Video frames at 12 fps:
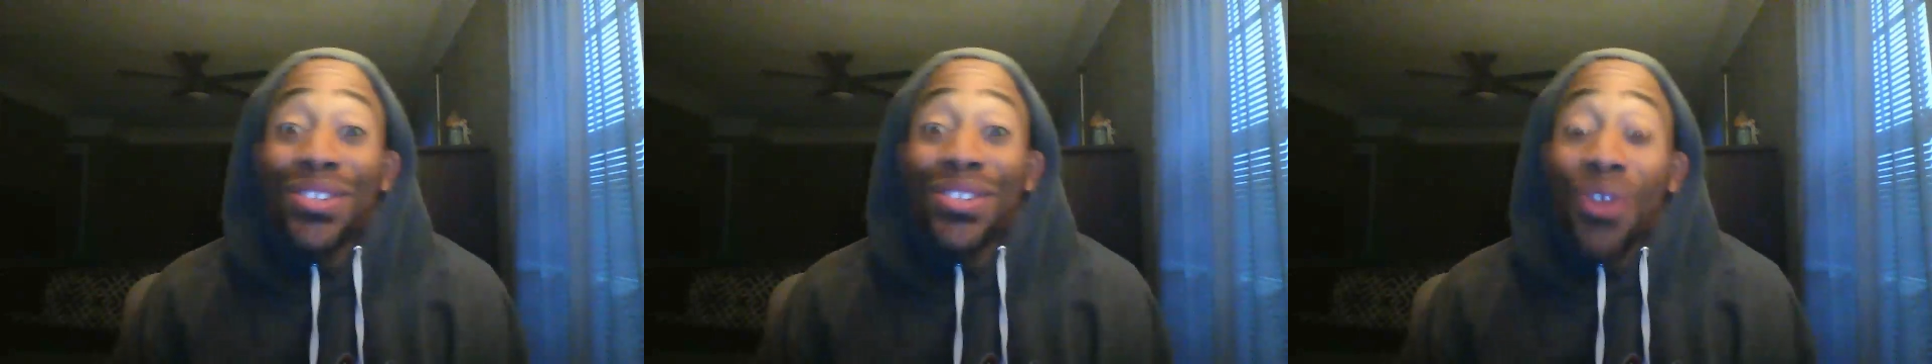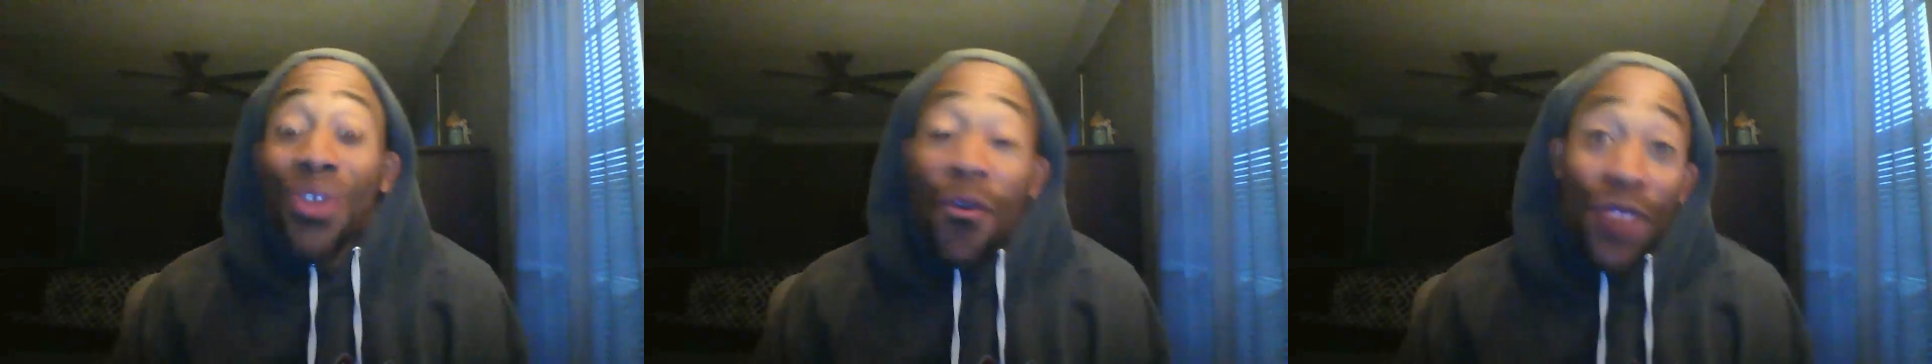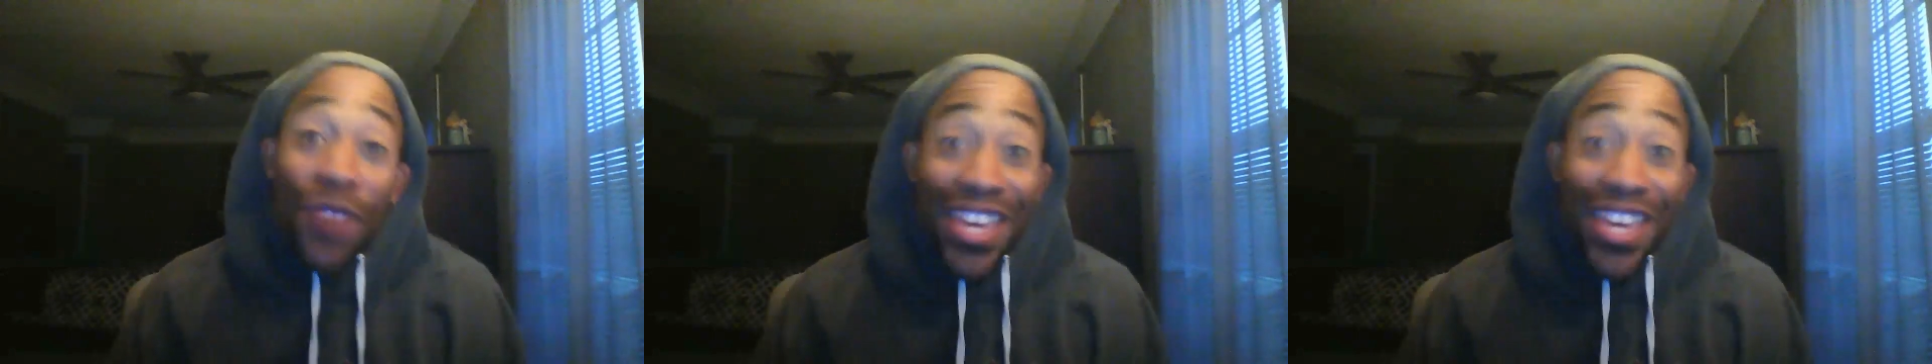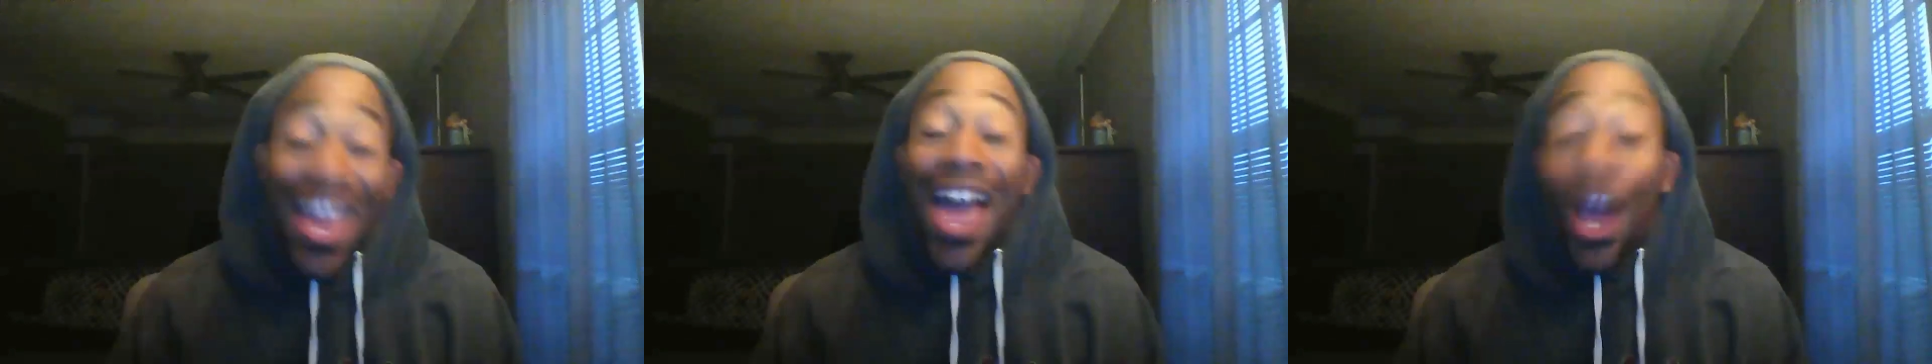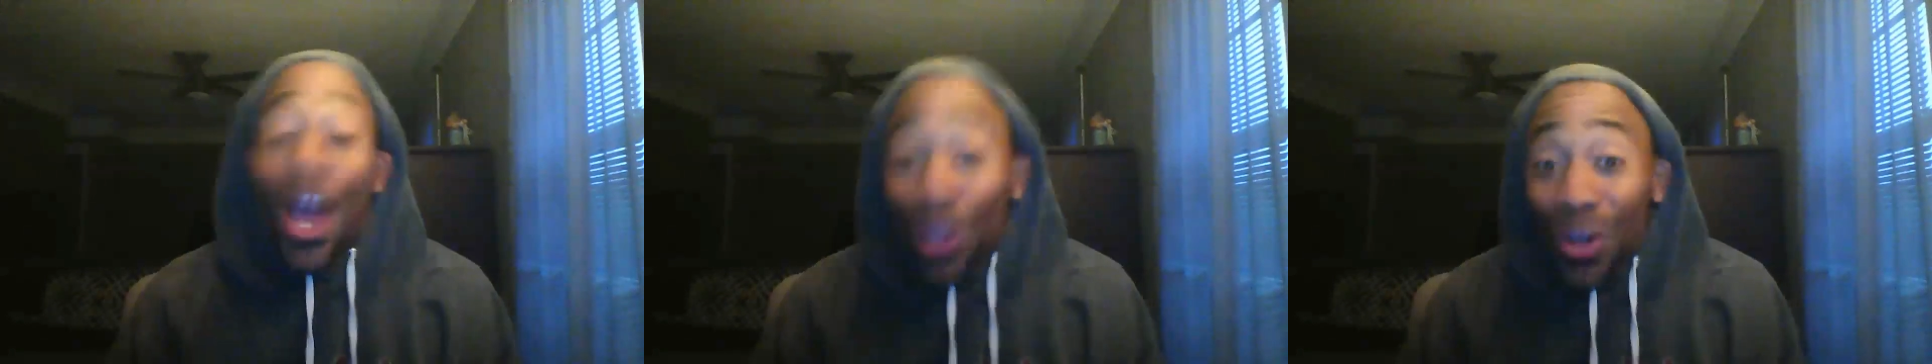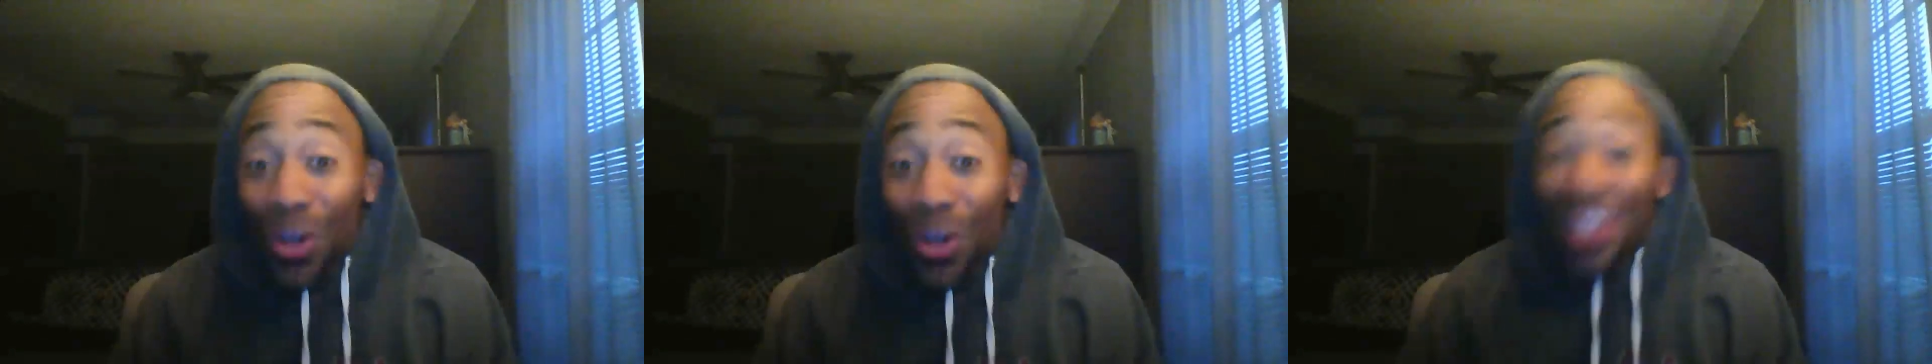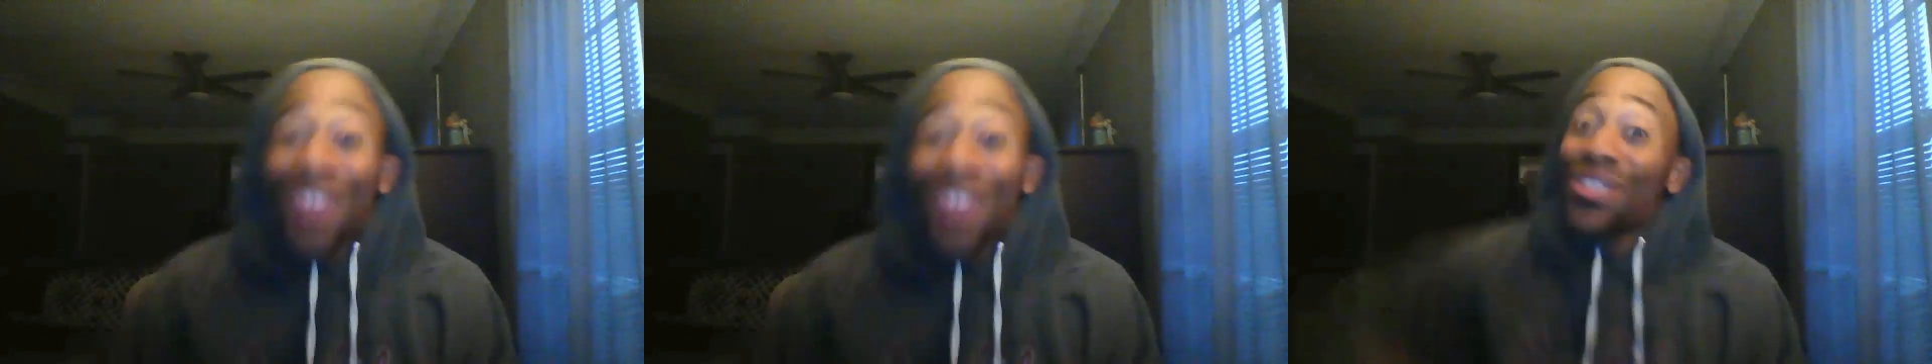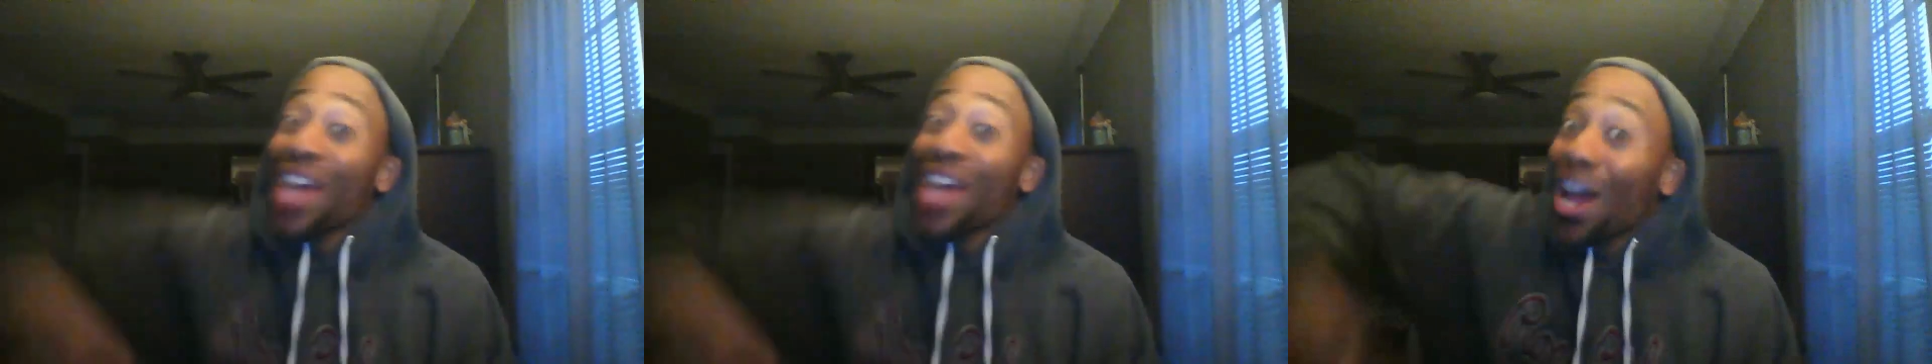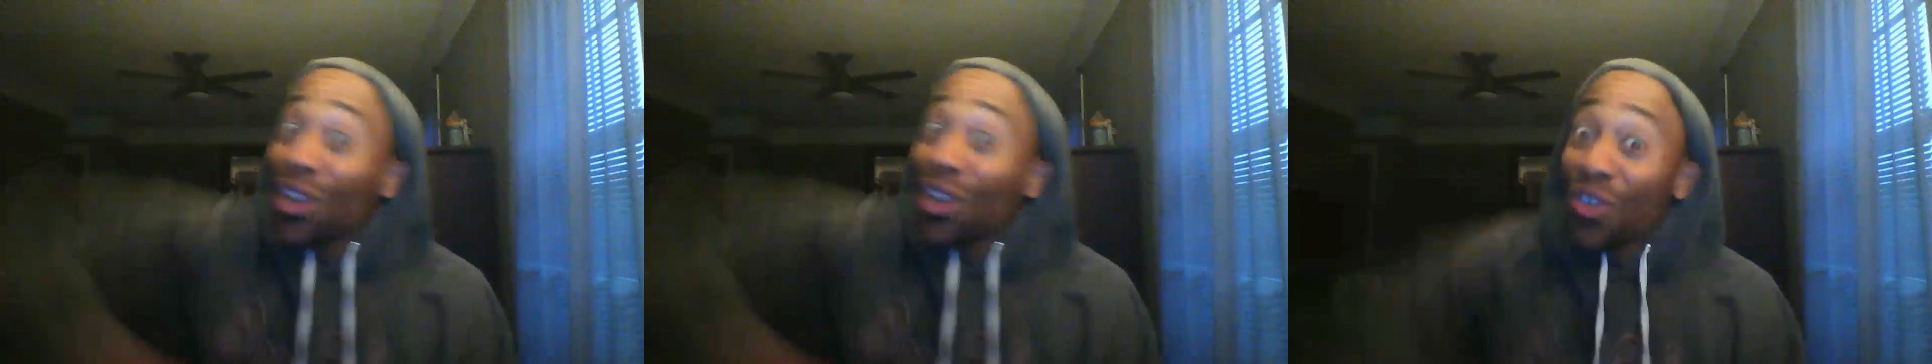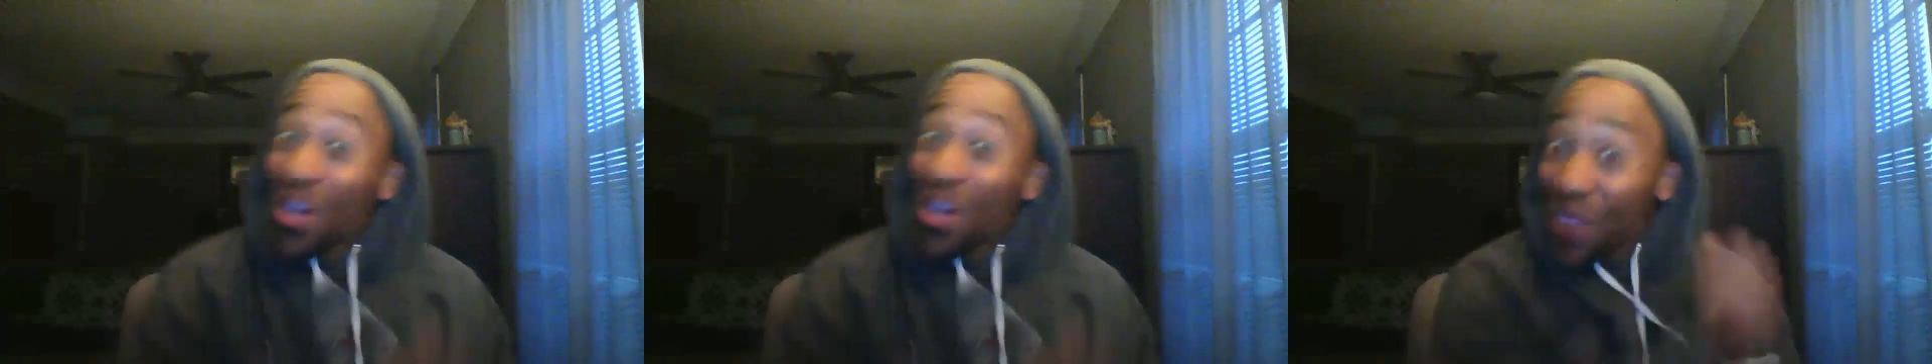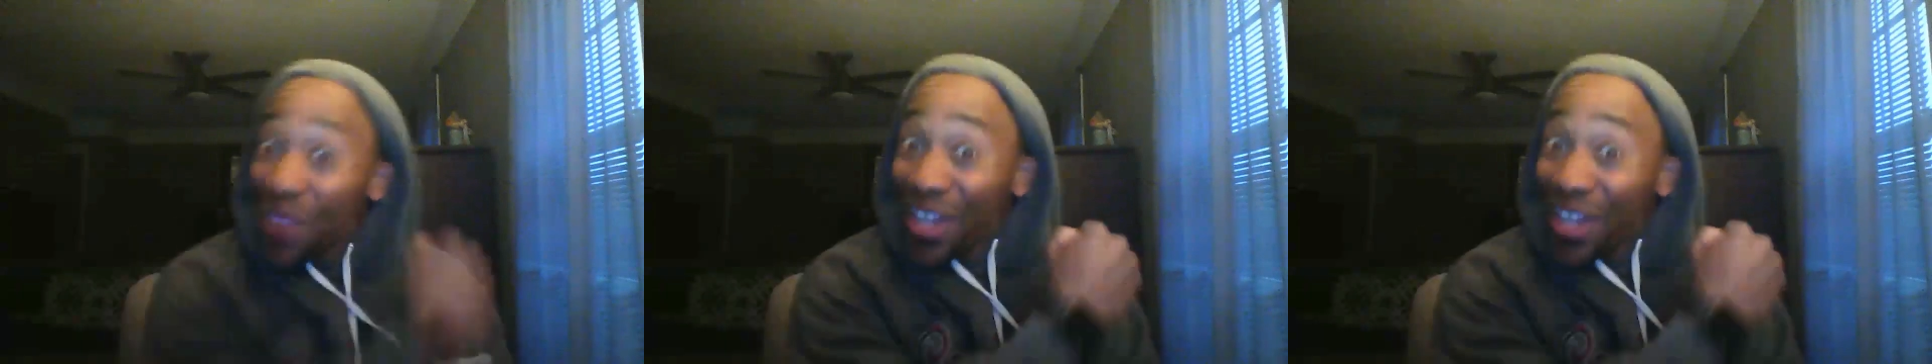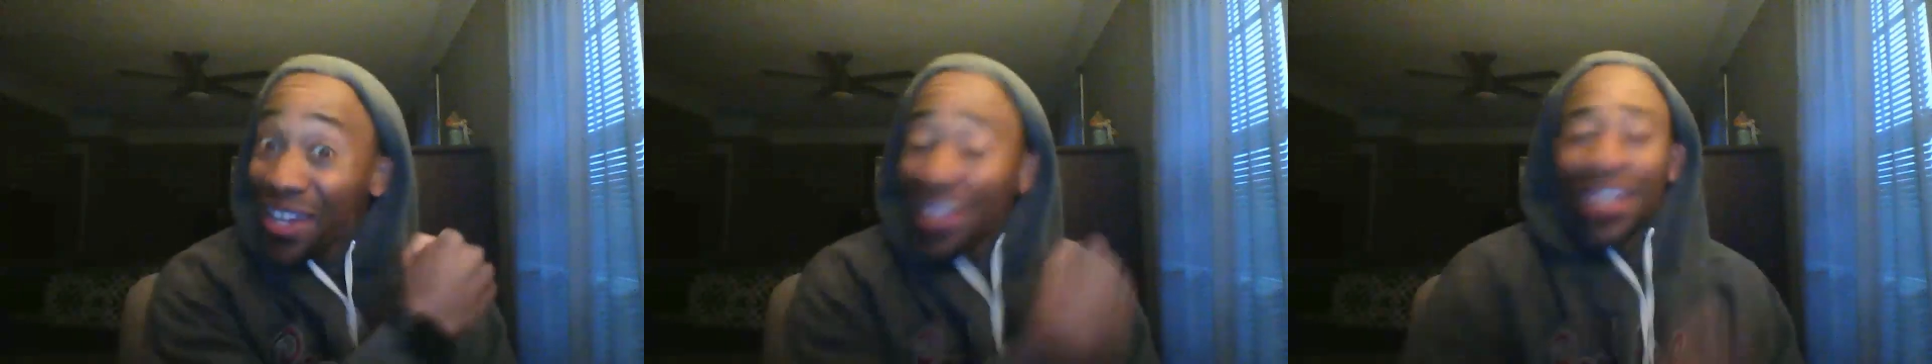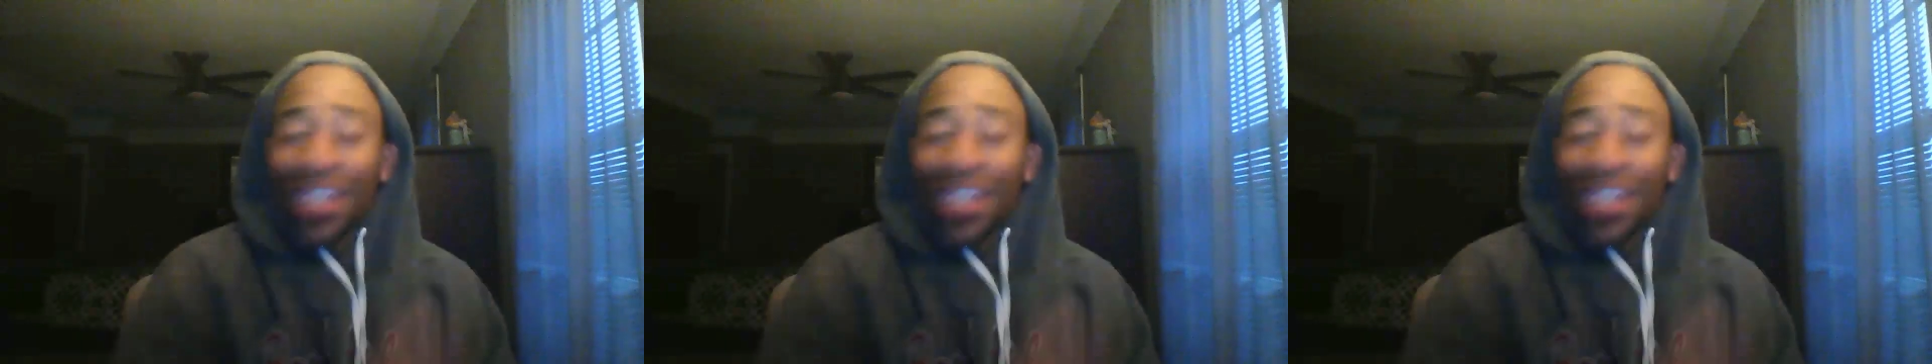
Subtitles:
Sophie Haller. It's Hallerific.